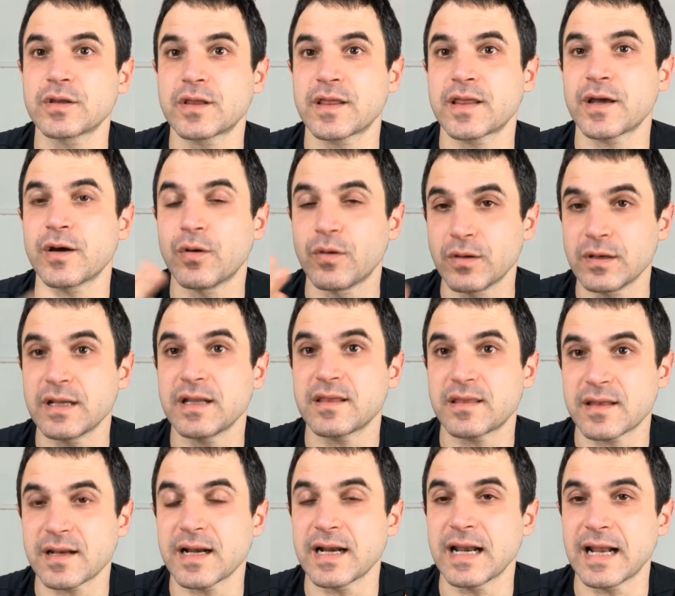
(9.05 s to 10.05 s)
the only
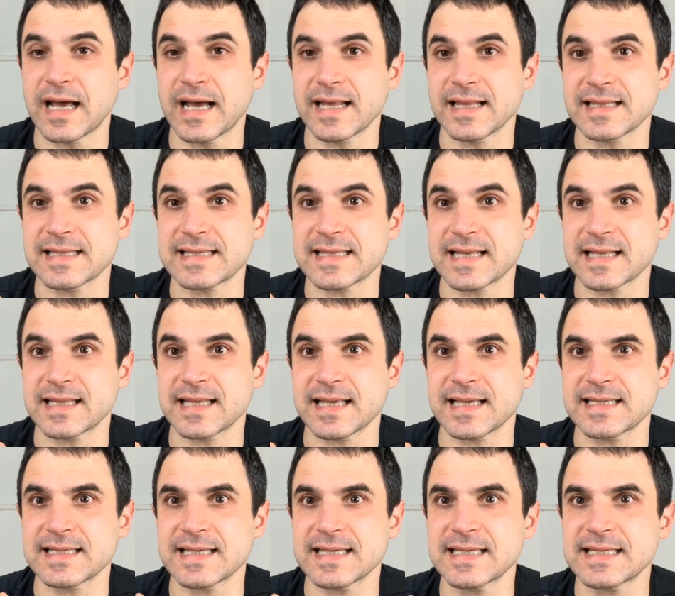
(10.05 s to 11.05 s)
three lines that
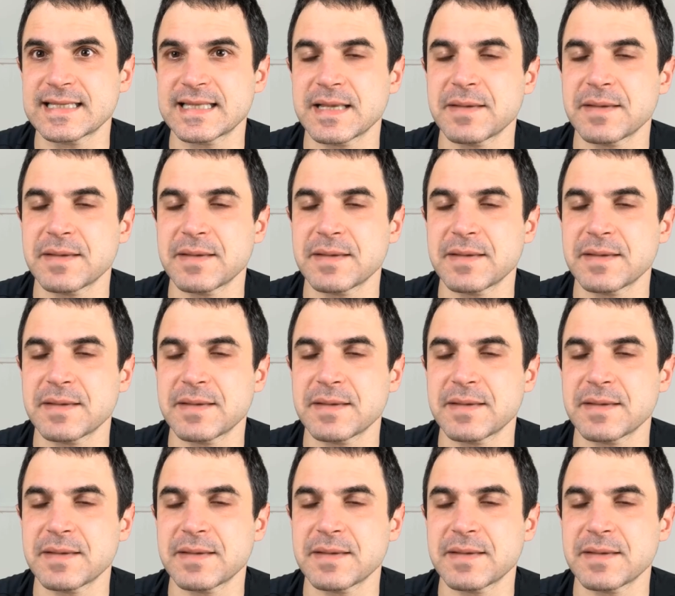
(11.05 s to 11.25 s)
exist,